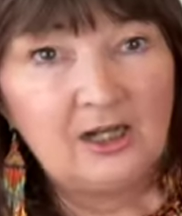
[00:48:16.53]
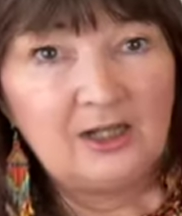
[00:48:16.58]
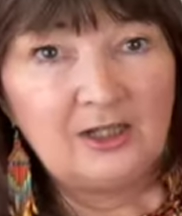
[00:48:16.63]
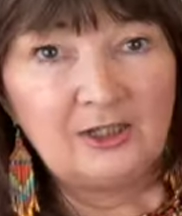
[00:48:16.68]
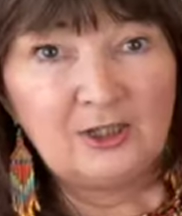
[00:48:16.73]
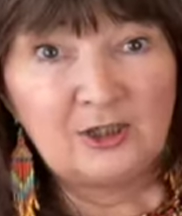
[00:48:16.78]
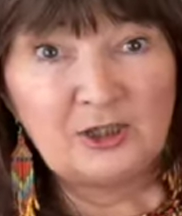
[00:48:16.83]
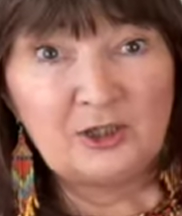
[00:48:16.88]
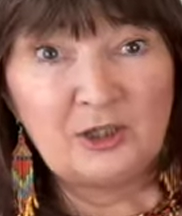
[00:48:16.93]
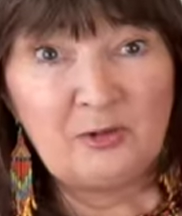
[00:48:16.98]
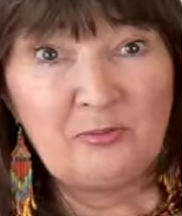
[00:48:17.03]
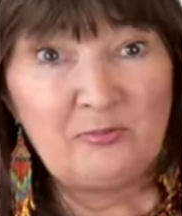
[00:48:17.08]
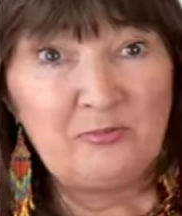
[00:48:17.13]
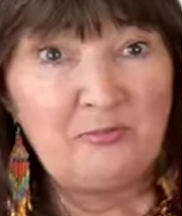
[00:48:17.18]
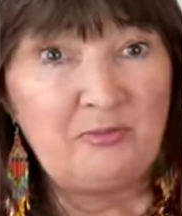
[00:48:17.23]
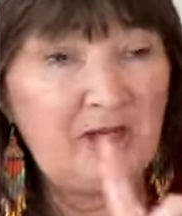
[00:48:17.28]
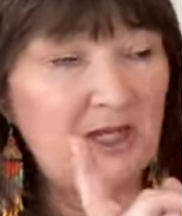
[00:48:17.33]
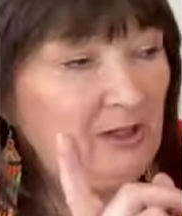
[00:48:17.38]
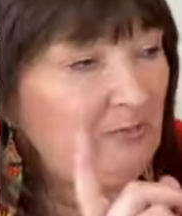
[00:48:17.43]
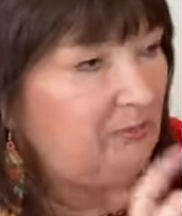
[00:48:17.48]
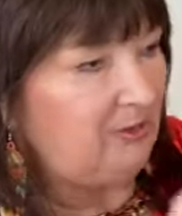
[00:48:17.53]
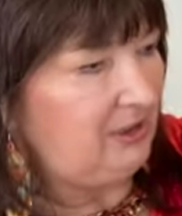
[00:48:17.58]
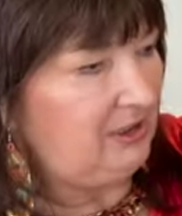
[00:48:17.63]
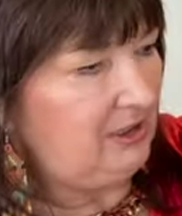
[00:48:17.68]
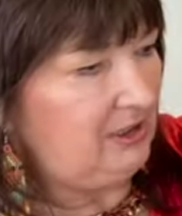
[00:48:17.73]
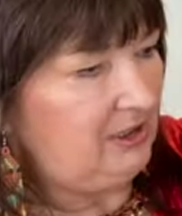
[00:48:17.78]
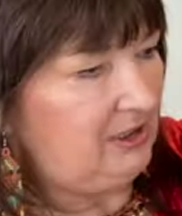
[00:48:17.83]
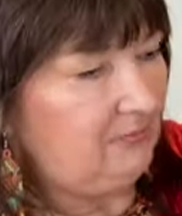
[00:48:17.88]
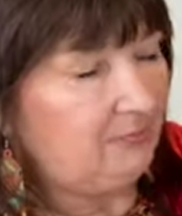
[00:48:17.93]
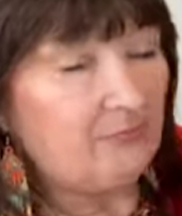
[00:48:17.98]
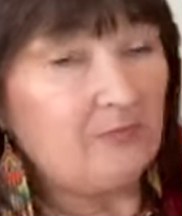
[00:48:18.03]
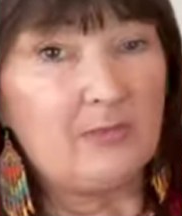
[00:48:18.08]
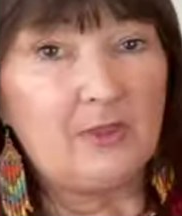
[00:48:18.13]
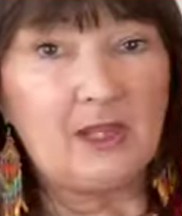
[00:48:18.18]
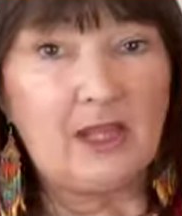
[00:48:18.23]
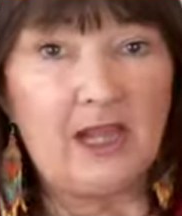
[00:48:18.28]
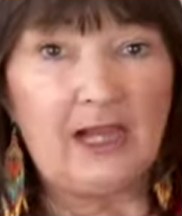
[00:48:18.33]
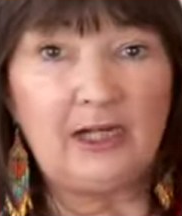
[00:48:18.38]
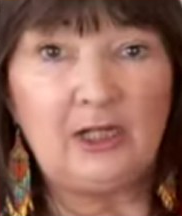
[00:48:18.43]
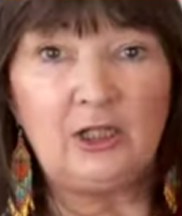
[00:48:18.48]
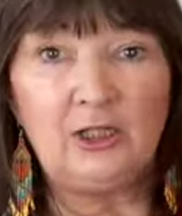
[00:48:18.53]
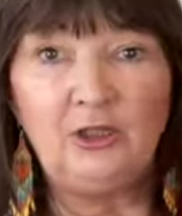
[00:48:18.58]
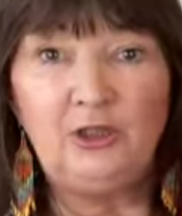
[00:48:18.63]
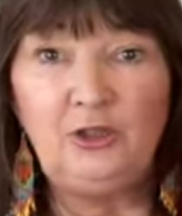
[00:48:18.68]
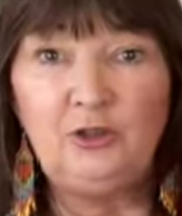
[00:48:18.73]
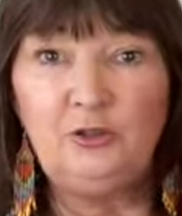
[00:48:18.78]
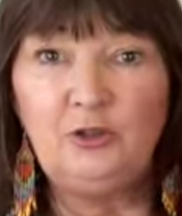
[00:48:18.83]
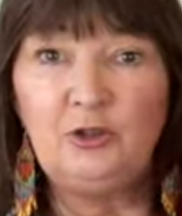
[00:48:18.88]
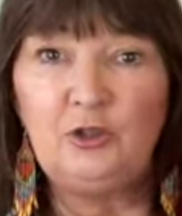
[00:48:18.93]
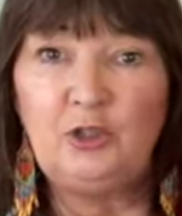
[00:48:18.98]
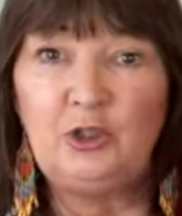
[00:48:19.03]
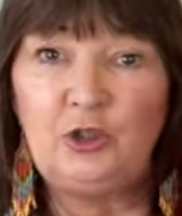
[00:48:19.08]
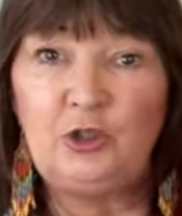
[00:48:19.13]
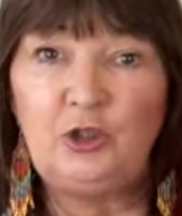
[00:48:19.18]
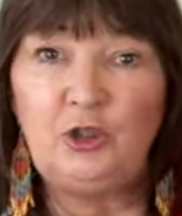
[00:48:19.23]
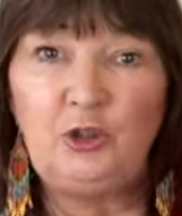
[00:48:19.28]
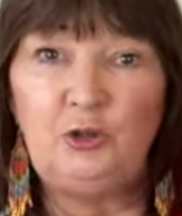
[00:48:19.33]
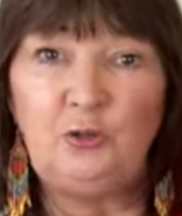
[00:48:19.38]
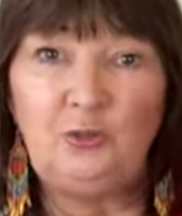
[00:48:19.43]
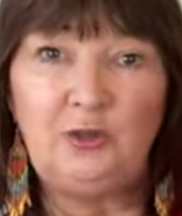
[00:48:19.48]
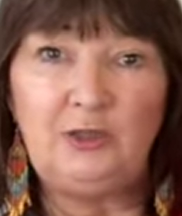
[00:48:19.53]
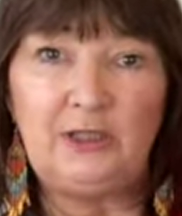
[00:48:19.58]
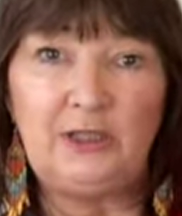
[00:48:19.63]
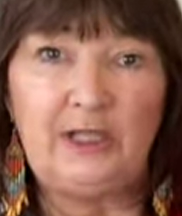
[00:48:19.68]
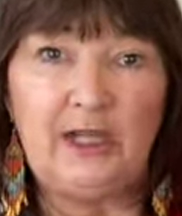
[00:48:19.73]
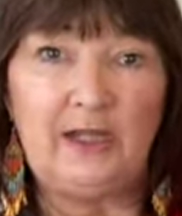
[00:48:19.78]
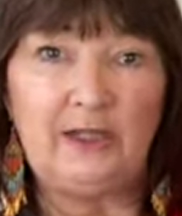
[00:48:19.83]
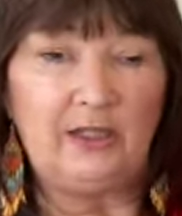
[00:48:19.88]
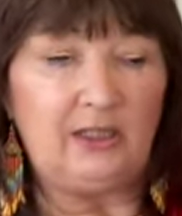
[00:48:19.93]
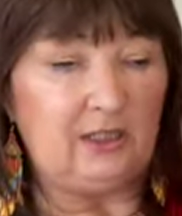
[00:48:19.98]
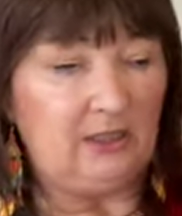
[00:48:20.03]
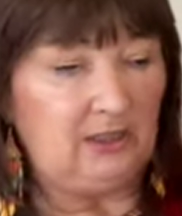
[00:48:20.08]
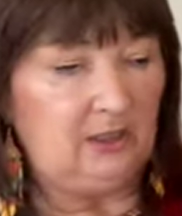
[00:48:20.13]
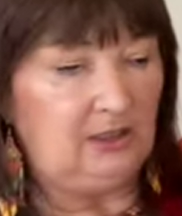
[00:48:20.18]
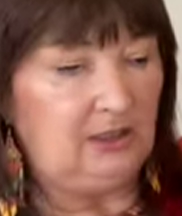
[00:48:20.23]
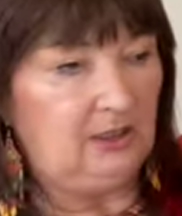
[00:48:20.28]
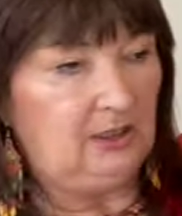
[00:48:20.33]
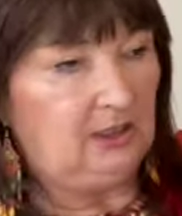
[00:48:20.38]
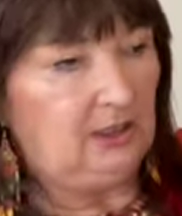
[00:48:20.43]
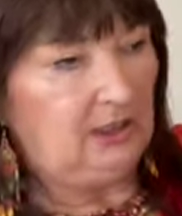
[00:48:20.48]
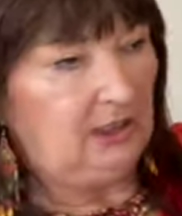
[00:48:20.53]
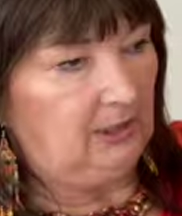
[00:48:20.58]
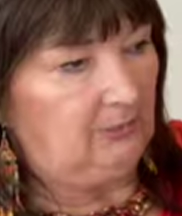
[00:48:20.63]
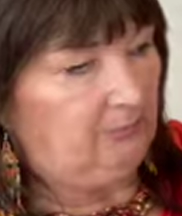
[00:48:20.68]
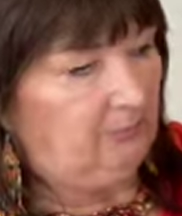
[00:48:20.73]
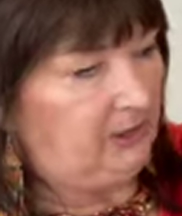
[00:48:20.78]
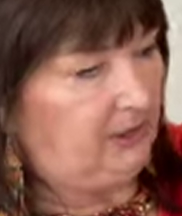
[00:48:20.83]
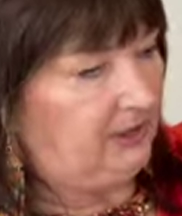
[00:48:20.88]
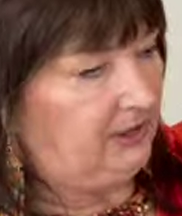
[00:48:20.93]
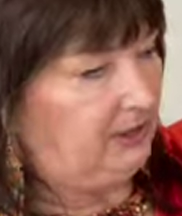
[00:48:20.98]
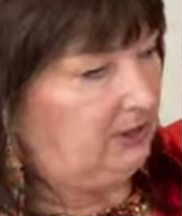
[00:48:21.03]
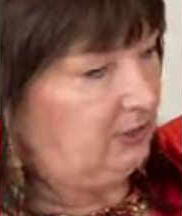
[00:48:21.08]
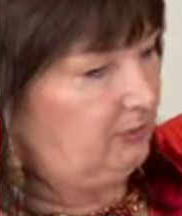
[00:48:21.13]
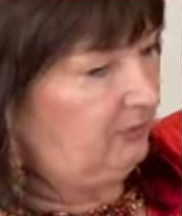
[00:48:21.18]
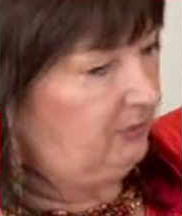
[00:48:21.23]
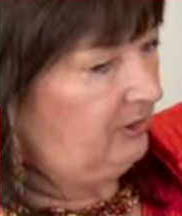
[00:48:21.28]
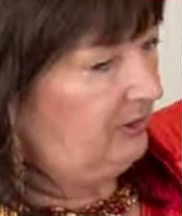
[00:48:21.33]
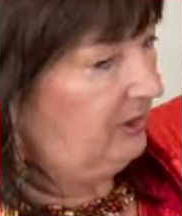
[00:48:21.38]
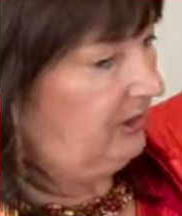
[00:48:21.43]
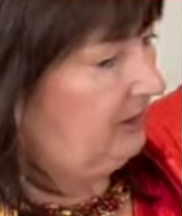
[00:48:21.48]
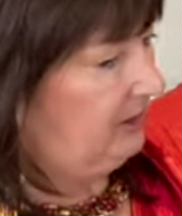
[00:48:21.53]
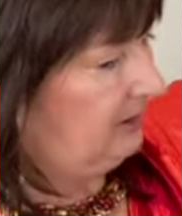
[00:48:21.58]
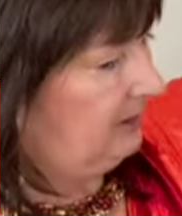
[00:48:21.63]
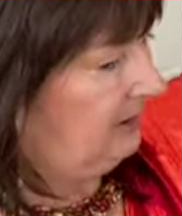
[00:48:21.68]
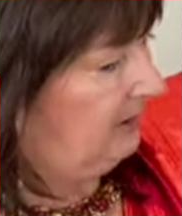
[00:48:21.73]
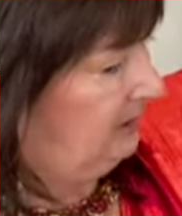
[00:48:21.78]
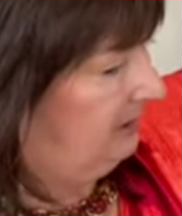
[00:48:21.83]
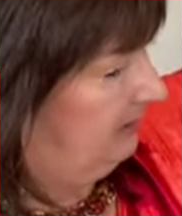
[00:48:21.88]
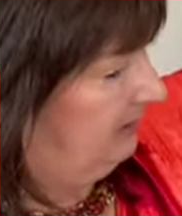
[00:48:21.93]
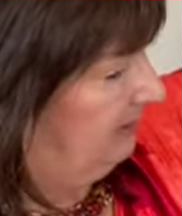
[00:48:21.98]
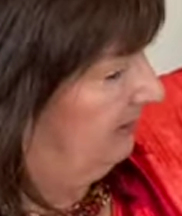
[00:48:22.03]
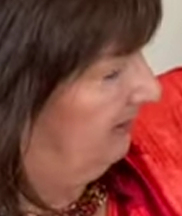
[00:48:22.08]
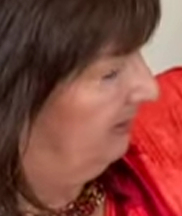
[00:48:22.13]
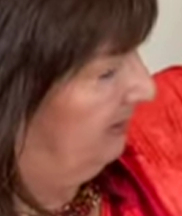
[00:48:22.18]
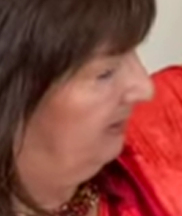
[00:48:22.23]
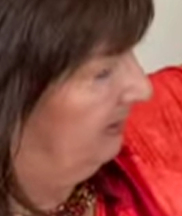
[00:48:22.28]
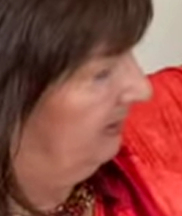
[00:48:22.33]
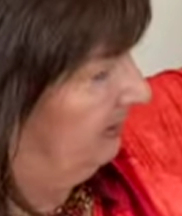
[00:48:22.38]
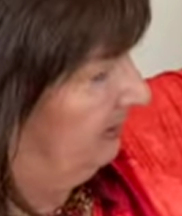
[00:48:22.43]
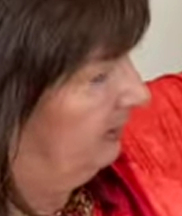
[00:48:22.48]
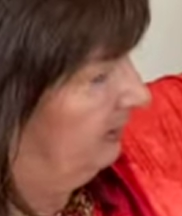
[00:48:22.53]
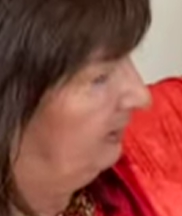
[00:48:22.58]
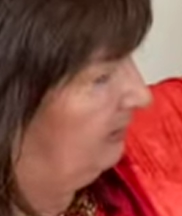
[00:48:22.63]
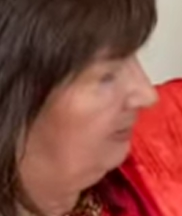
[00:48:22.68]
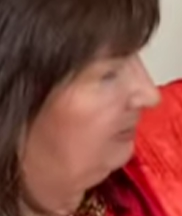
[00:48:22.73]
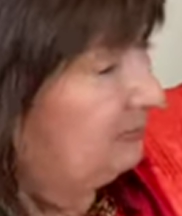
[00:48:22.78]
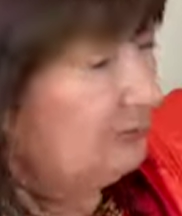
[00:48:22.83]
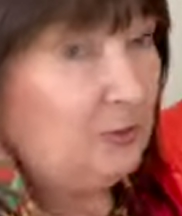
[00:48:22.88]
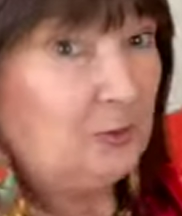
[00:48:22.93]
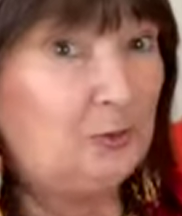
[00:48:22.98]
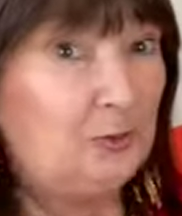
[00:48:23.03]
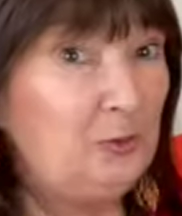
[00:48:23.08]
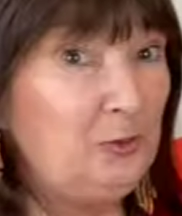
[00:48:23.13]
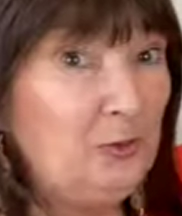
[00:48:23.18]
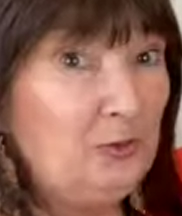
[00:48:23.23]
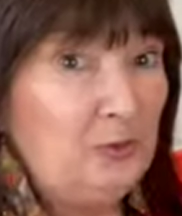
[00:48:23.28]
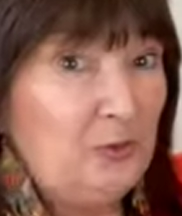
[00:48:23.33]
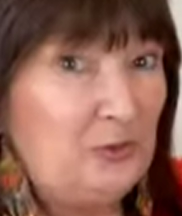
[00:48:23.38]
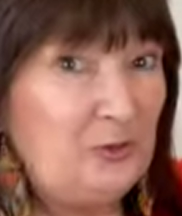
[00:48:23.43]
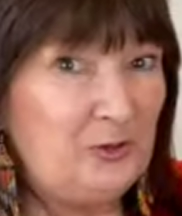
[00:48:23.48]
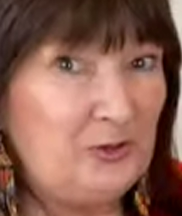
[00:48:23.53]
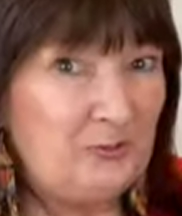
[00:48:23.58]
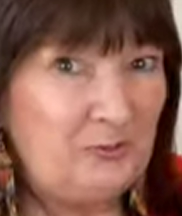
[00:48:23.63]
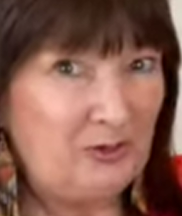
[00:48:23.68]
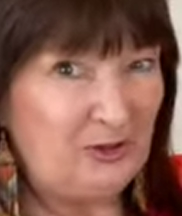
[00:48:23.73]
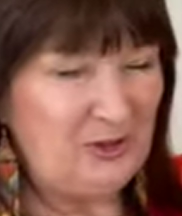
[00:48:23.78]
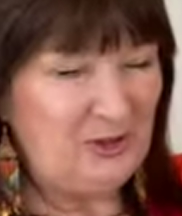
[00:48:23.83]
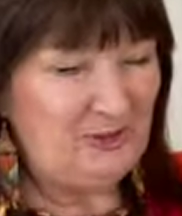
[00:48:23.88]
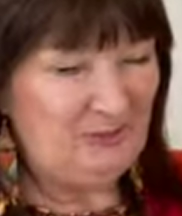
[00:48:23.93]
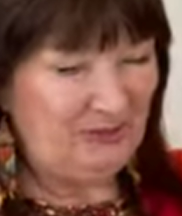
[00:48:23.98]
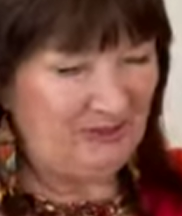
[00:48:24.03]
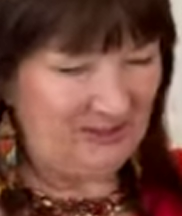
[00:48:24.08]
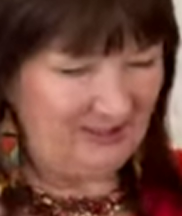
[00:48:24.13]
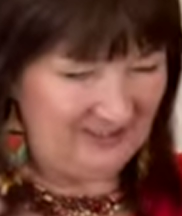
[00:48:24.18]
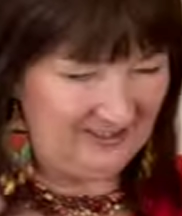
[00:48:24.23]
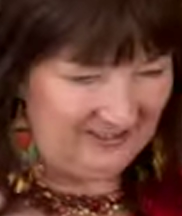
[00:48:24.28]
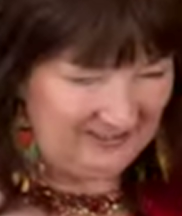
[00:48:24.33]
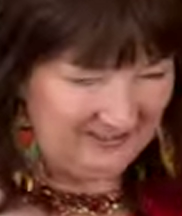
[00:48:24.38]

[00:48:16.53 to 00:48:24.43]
So maybe I could use the two together and make something. Ooh, it's possible.